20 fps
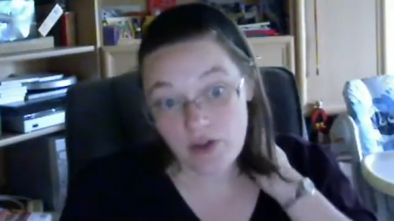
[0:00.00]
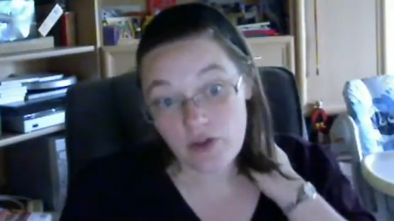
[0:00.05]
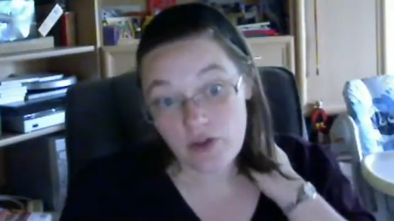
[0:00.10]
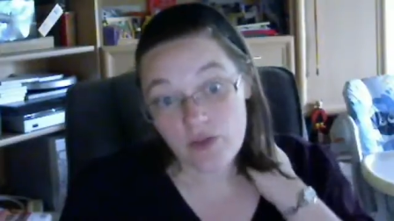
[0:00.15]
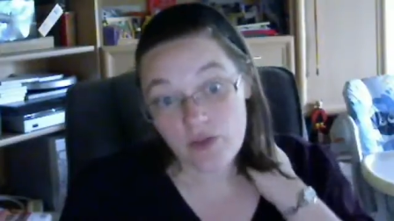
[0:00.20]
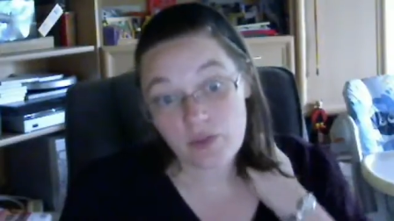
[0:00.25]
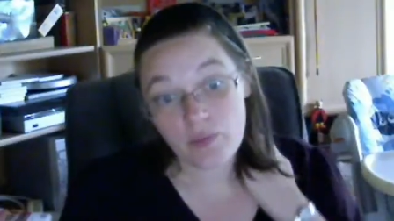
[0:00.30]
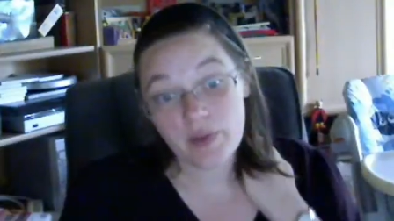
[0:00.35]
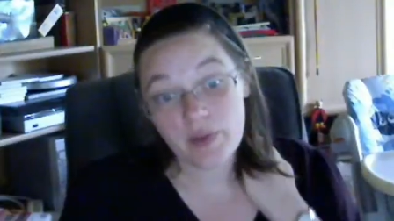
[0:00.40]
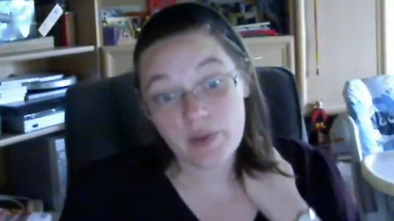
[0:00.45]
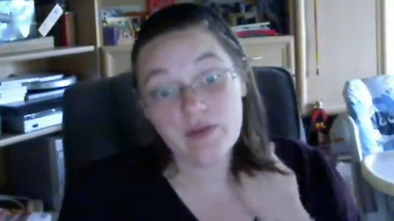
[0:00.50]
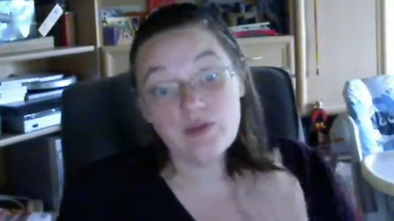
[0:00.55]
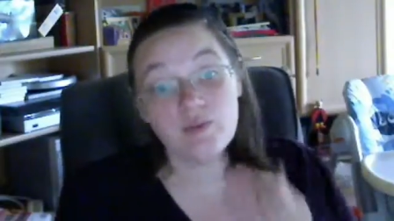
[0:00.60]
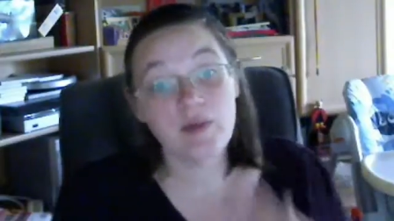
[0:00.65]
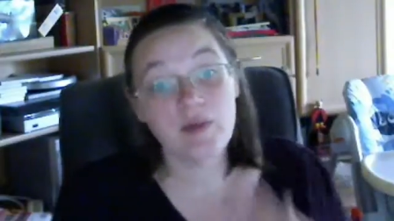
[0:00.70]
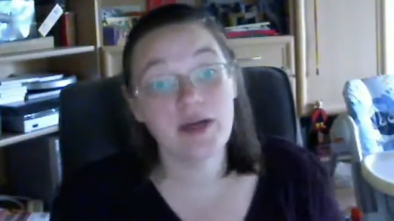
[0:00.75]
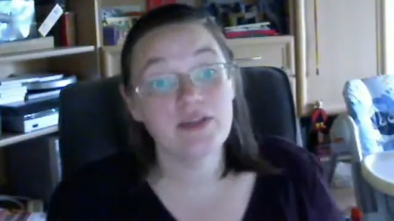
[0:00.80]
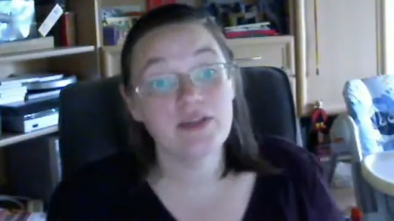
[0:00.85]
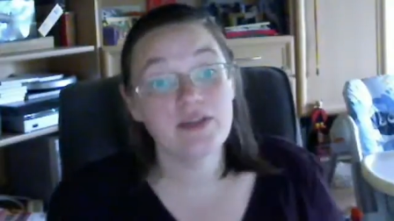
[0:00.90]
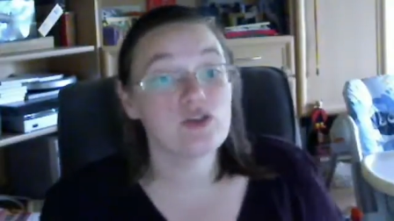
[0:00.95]
3.
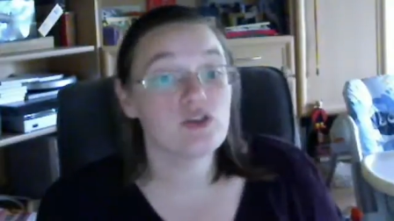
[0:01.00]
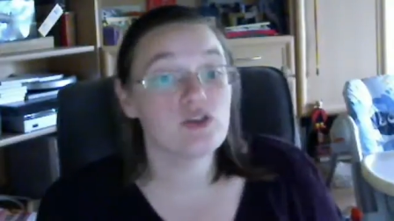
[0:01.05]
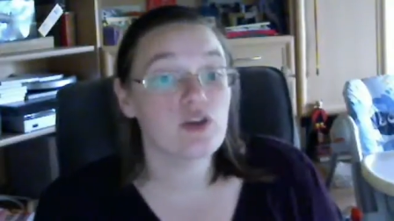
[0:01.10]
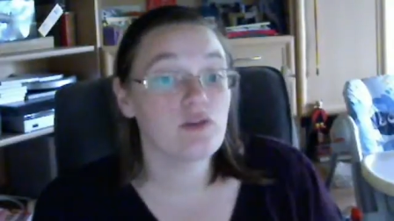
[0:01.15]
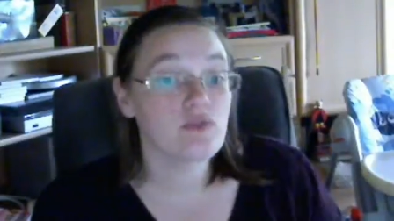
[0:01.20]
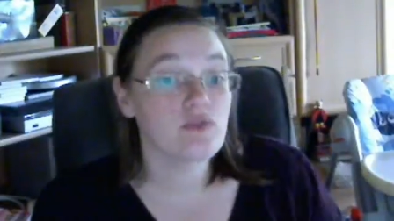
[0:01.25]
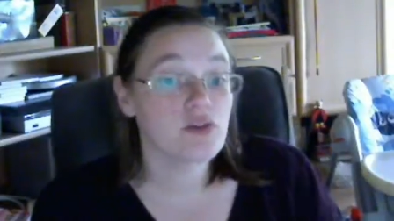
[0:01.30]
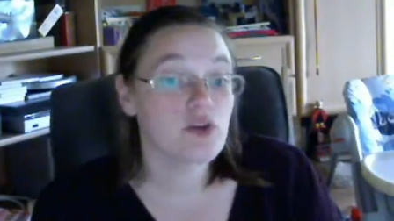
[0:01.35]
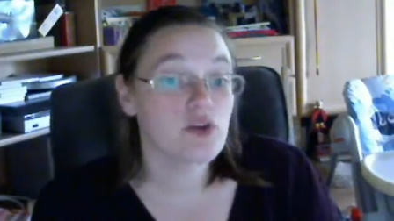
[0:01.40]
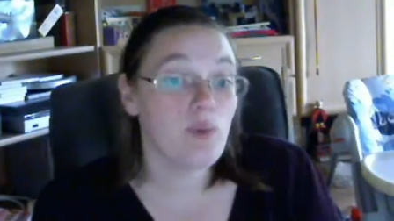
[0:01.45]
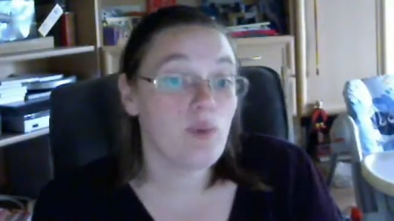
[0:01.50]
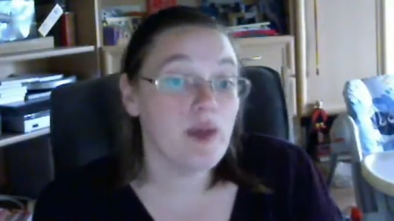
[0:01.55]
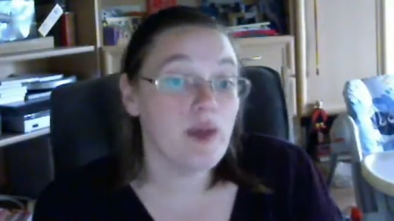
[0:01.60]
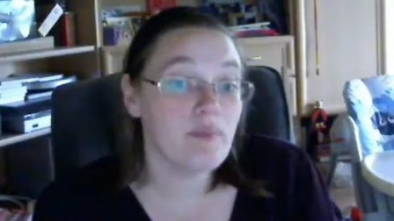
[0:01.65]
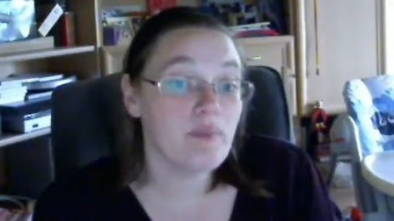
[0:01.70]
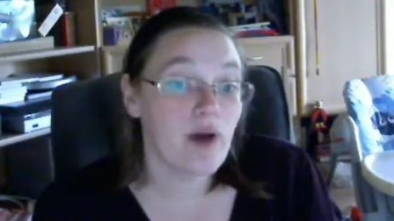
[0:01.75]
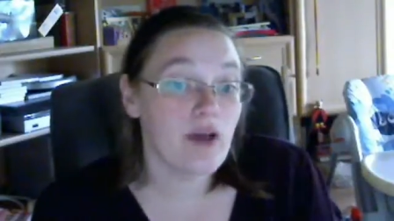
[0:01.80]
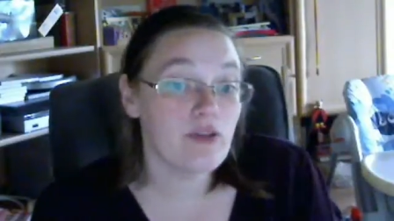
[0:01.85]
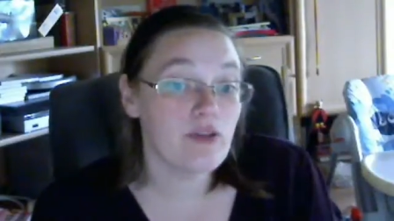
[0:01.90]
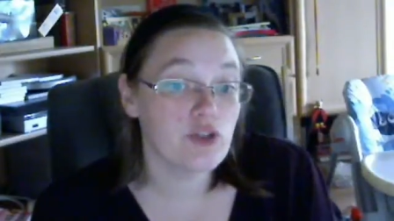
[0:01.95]
Remind yourself that your weight
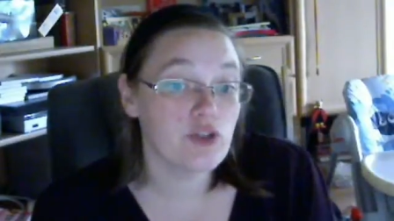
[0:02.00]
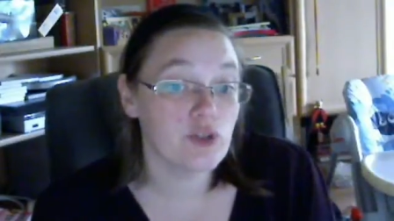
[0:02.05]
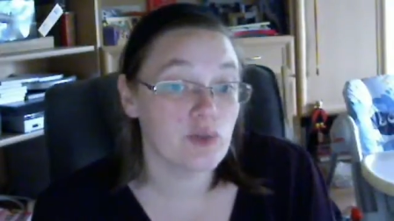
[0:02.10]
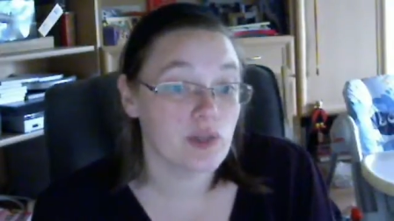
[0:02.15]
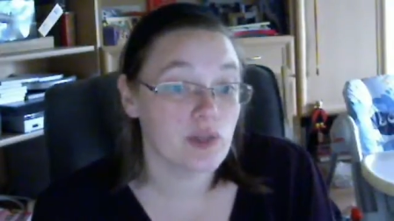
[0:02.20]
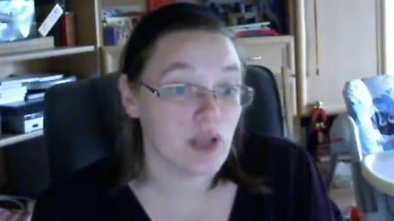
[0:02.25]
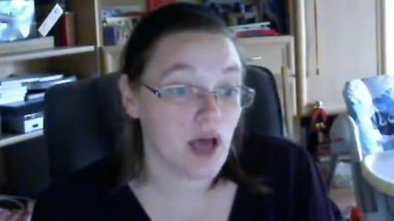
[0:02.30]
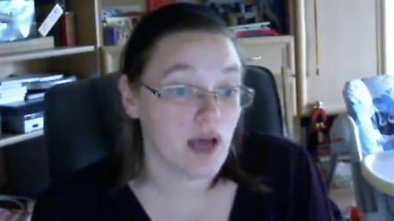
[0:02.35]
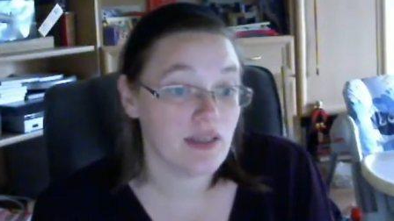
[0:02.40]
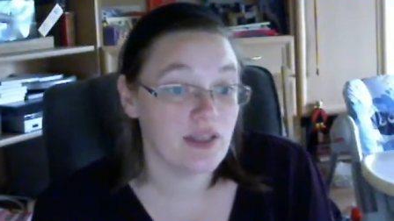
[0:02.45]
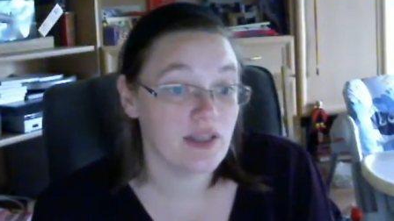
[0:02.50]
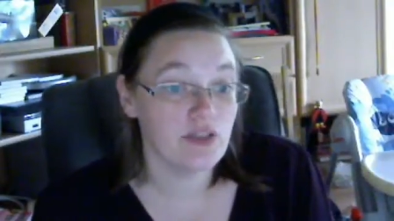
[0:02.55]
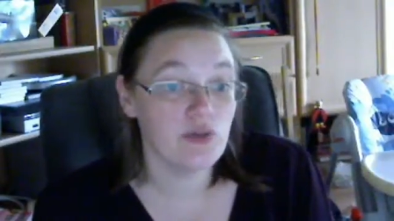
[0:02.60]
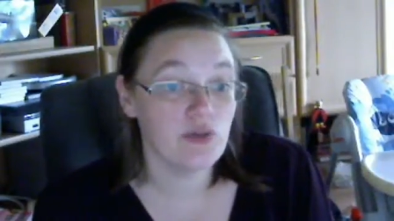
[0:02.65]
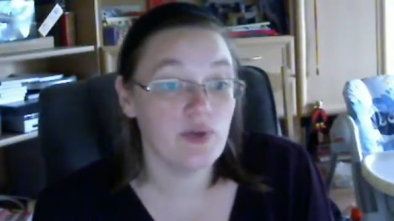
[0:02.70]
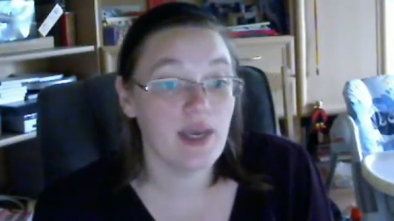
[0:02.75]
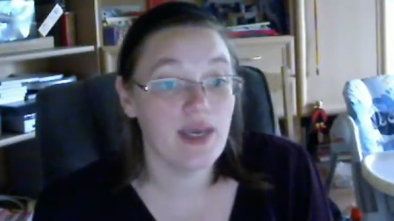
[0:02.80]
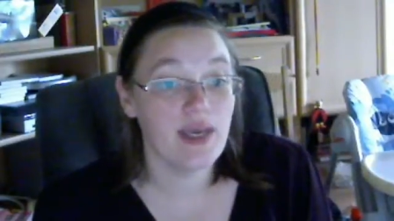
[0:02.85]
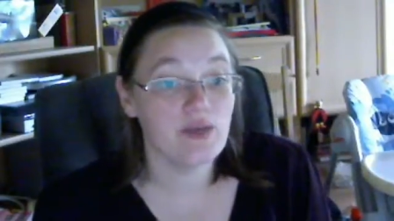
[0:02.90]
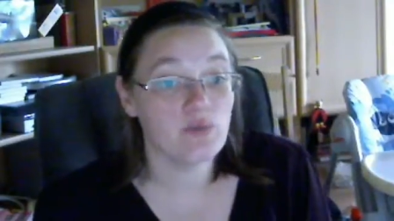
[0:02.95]
bothers you a lot and you
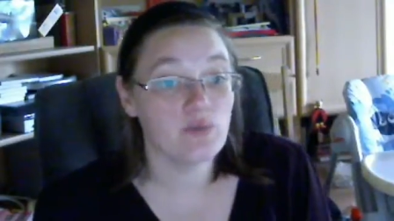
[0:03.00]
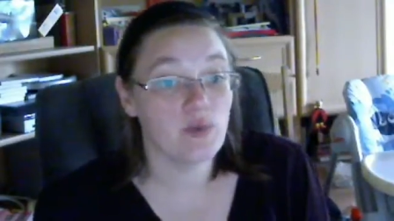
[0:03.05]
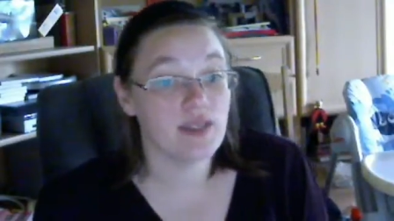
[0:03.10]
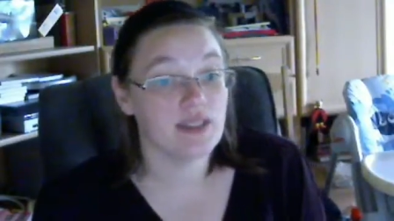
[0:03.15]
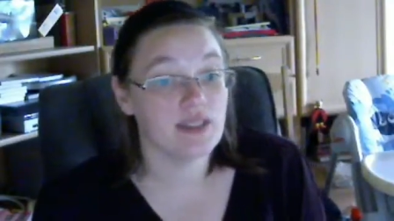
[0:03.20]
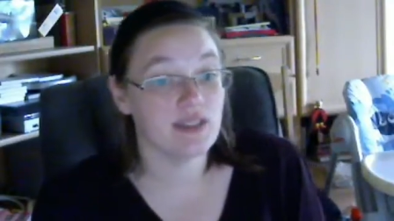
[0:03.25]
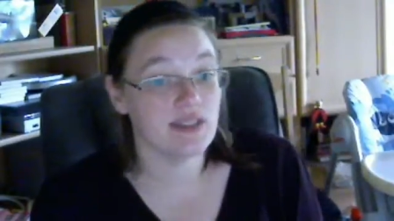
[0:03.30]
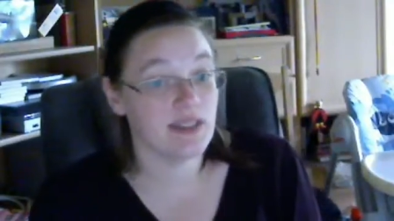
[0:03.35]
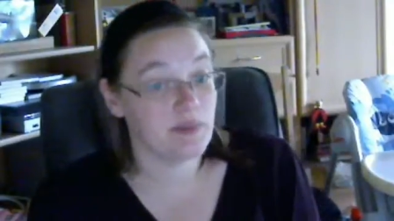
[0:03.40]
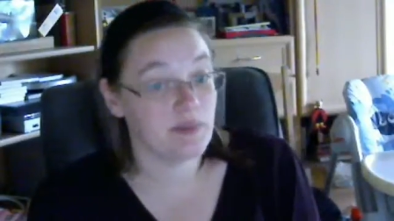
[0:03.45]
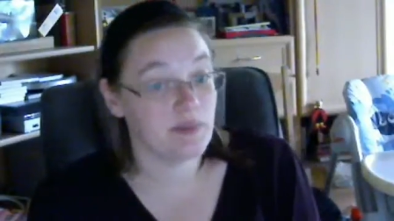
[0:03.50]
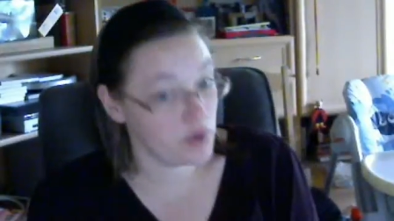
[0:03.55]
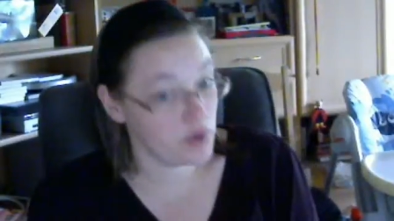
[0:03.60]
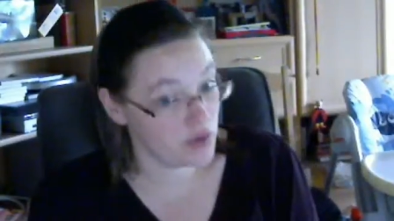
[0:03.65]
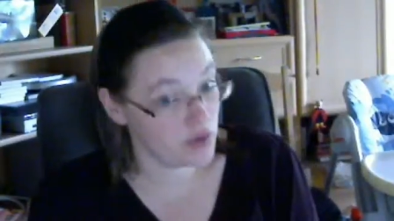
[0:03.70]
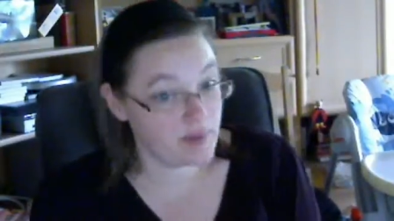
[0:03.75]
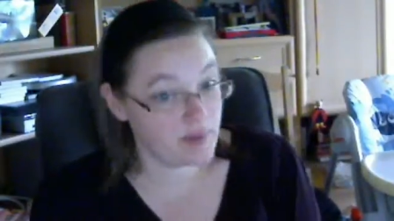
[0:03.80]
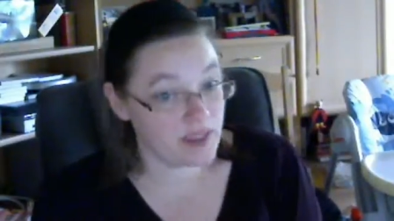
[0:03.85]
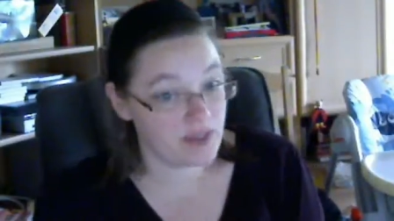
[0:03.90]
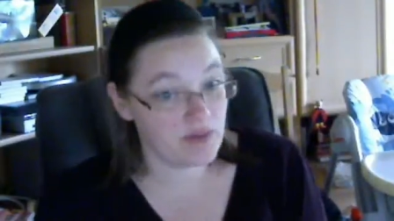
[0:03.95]
can't wait to see
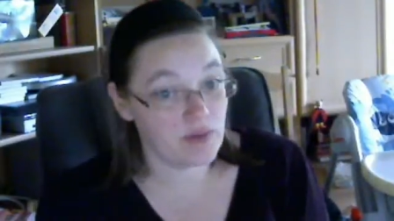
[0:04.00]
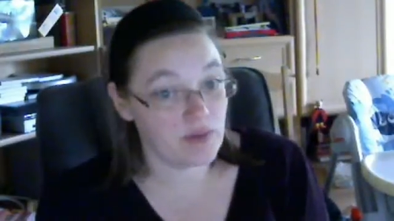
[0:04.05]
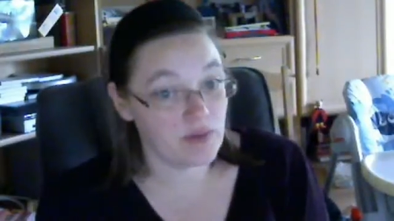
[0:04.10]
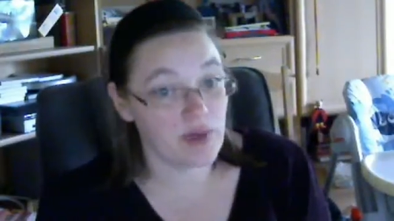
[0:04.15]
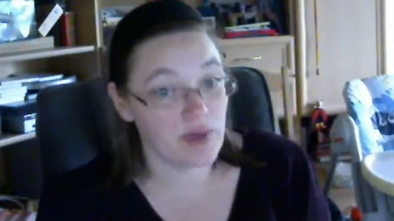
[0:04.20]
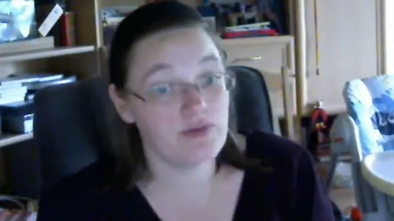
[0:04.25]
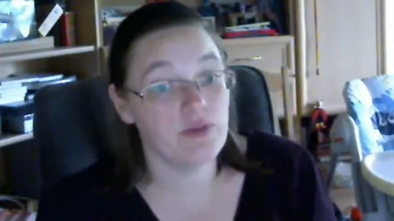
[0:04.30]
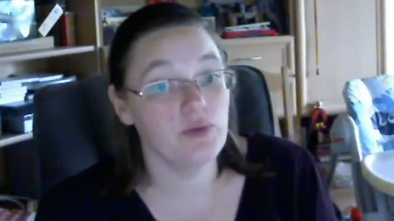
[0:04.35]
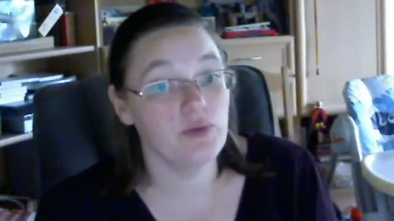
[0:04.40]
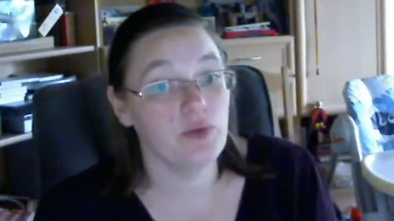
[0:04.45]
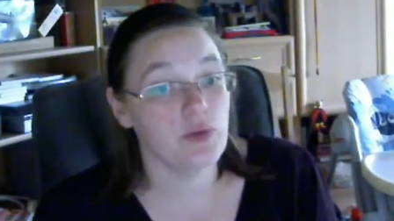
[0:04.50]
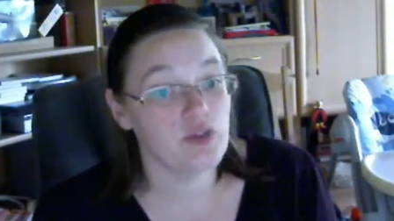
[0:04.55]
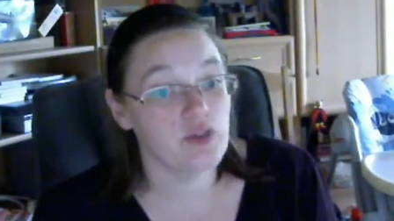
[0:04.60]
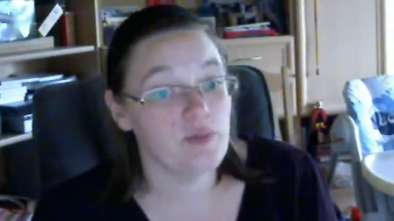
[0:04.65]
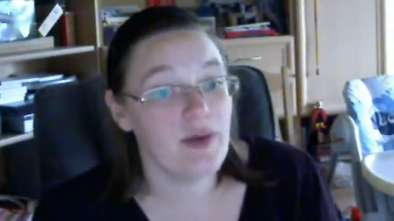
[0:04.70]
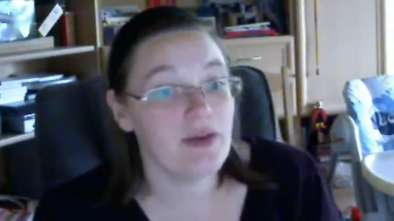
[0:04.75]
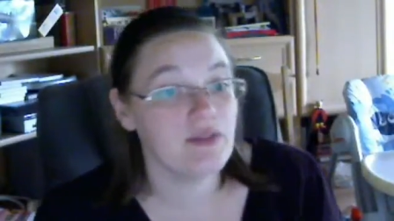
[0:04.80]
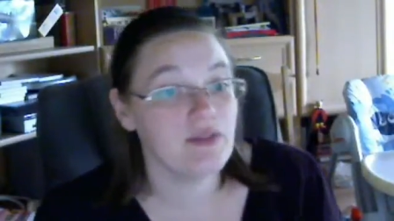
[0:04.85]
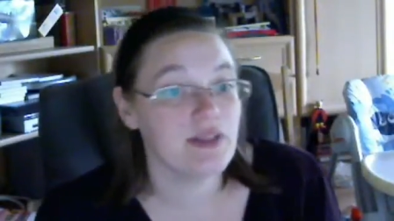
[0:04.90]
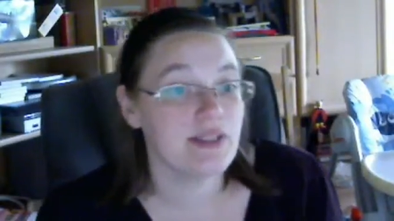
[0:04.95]
improvement. Write a few notes
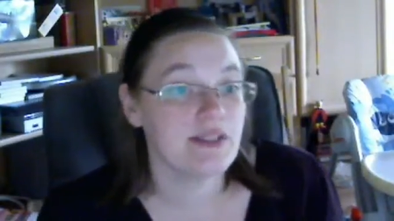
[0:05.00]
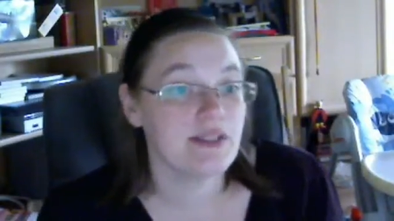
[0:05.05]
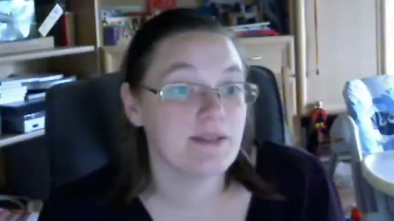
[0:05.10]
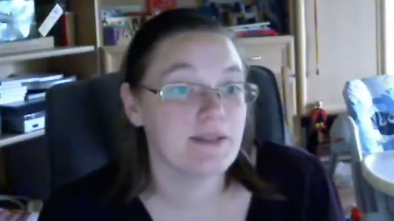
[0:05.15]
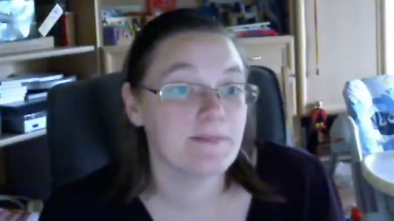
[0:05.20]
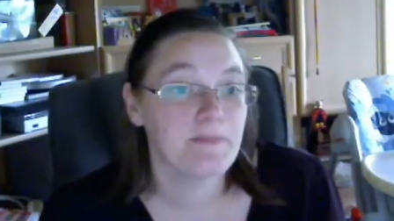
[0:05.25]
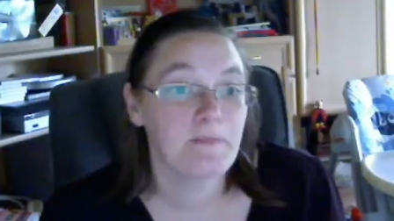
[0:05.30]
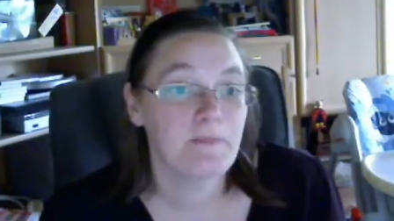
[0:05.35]
about this.